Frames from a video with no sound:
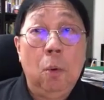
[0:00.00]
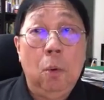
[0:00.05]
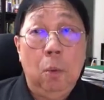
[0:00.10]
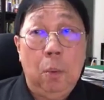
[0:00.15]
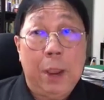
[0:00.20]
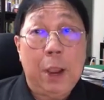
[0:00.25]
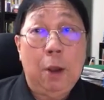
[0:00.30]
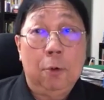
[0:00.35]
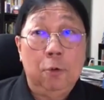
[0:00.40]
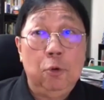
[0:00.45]

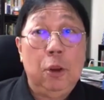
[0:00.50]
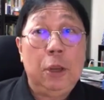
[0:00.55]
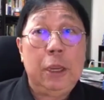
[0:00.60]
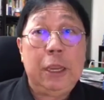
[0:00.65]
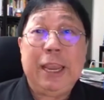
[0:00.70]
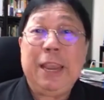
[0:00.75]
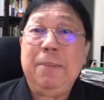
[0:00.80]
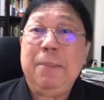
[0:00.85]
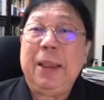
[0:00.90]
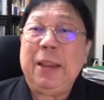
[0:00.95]
way of
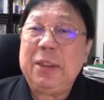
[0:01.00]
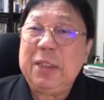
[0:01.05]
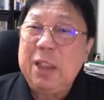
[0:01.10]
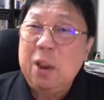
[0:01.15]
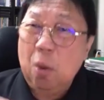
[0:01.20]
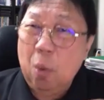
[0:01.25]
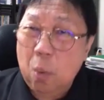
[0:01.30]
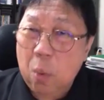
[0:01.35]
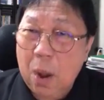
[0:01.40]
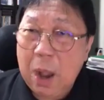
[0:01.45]
doing. It may
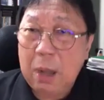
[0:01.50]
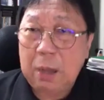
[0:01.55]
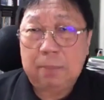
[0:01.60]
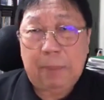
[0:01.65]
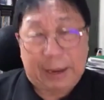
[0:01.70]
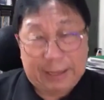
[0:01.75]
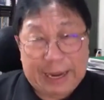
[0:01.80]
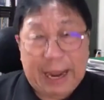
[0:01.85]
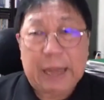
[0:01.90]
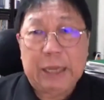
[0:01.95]
still work,
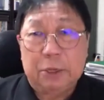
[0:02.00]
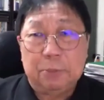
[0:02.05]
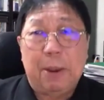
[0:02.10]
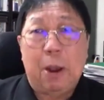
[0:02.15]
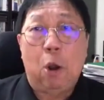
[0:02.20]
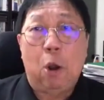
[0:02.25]
but that is